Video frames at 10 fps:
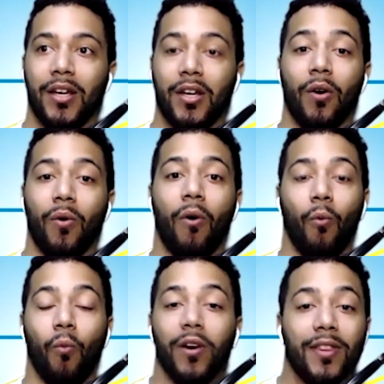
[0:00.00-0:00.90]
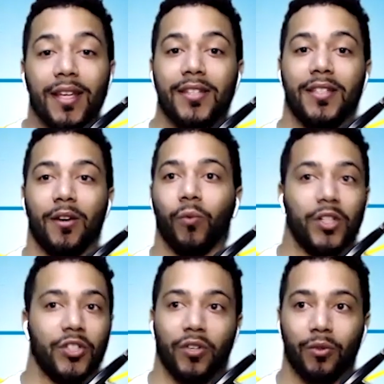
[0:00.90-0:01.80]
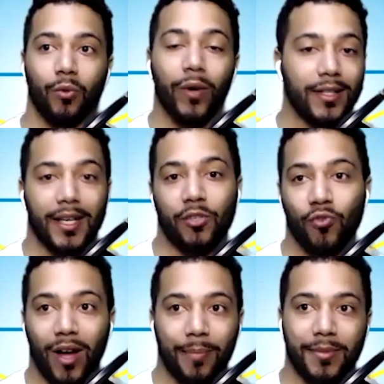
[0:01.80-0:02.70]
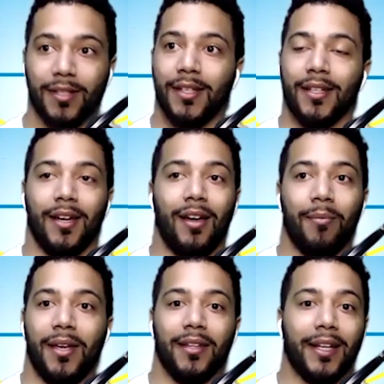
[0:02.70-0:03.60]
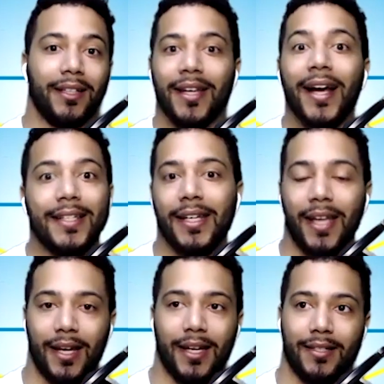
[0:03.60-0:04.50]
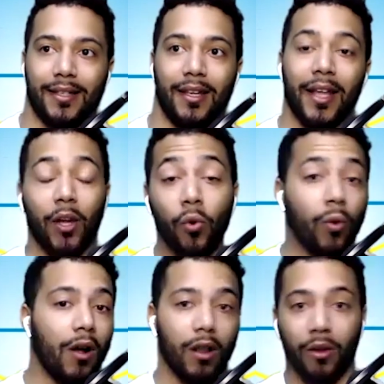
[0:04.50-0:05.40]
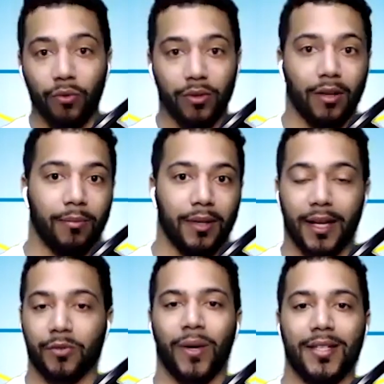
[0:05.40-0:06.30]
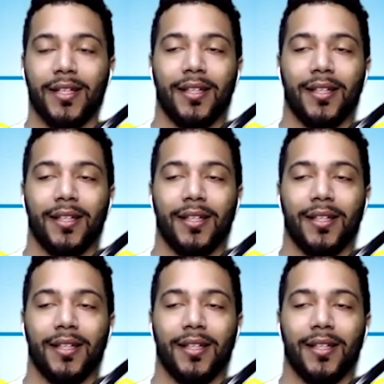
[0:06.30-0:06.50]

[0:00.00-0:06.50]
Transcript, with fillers: you know, were these original ones that dropped um, in like the 1980s and then like who all owned them and XYZ.